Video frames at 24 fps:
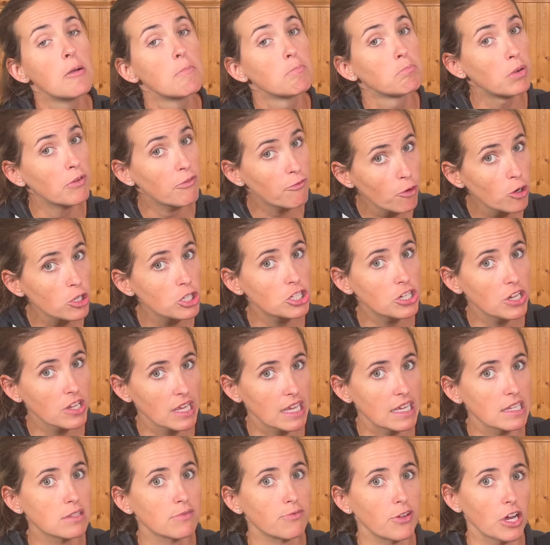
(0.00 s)
But fortunately,
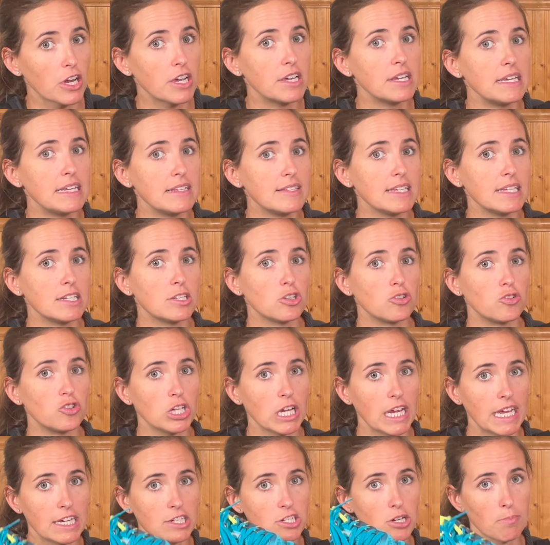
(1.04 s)
it's very easy to
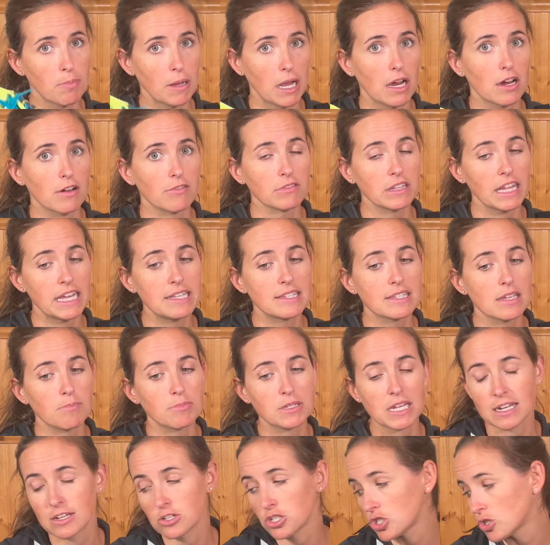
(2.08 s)
change a pair of lace-up
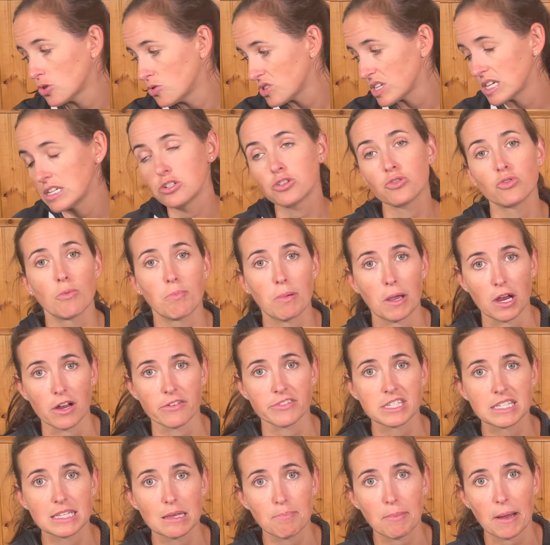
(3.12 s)
tennis shoes into a pair of
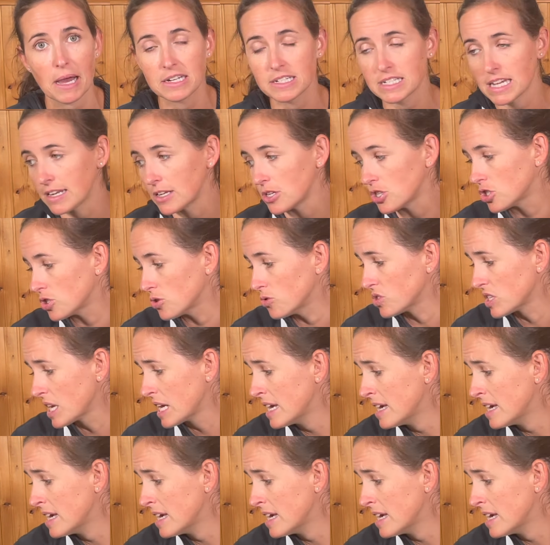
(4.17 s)
slip-on tennis shoes